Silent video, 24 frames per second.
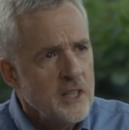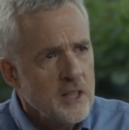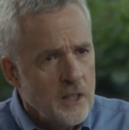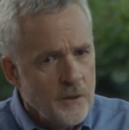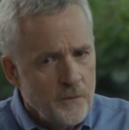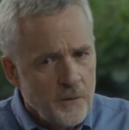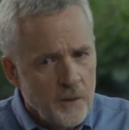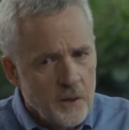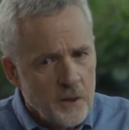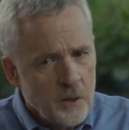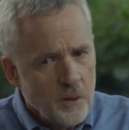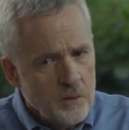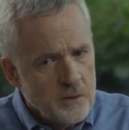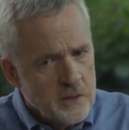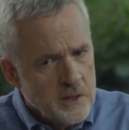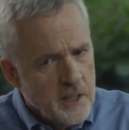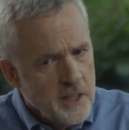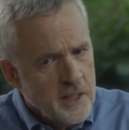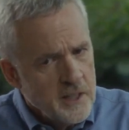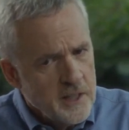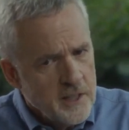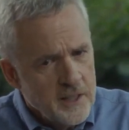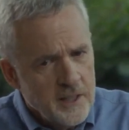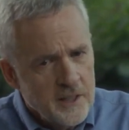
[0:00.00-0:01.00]
if you don't
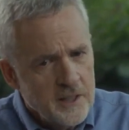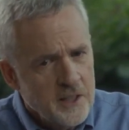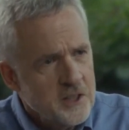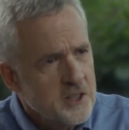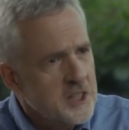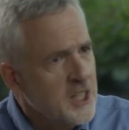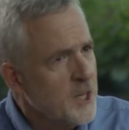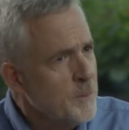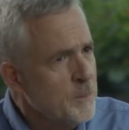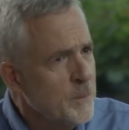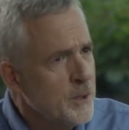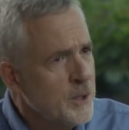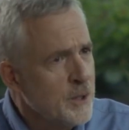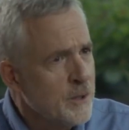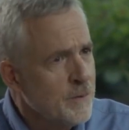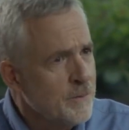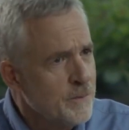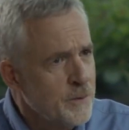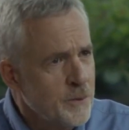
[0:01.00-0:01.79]
take it into shaping your